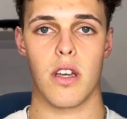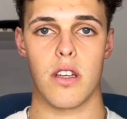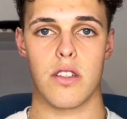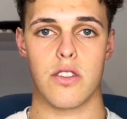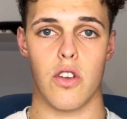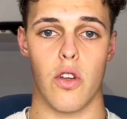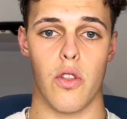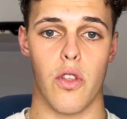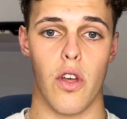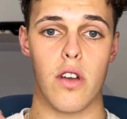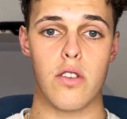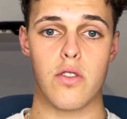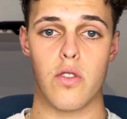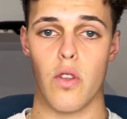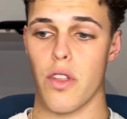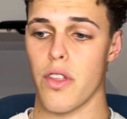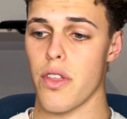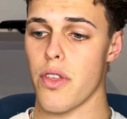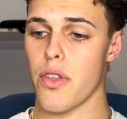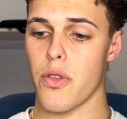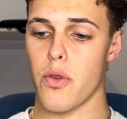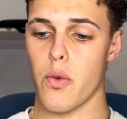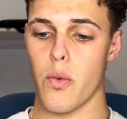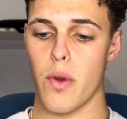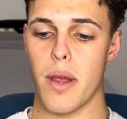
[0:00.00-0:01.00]
So those are the
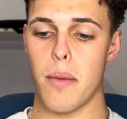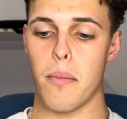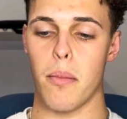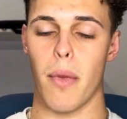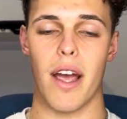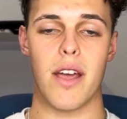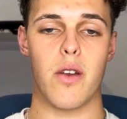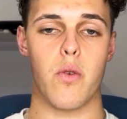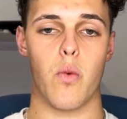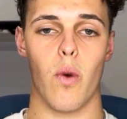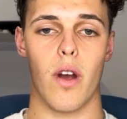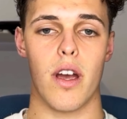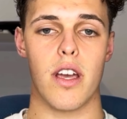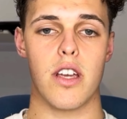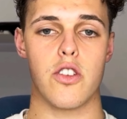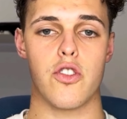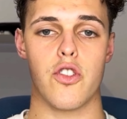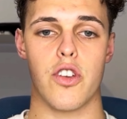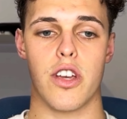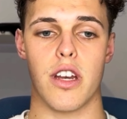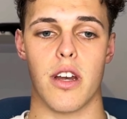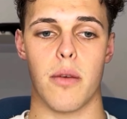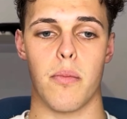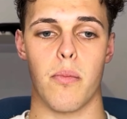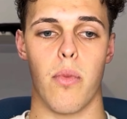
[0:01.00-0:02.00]
three main ways you
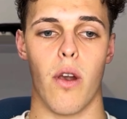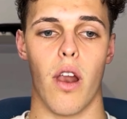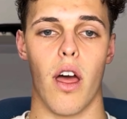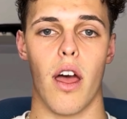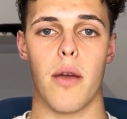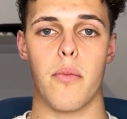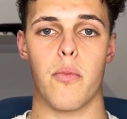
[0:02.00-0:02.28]
can apply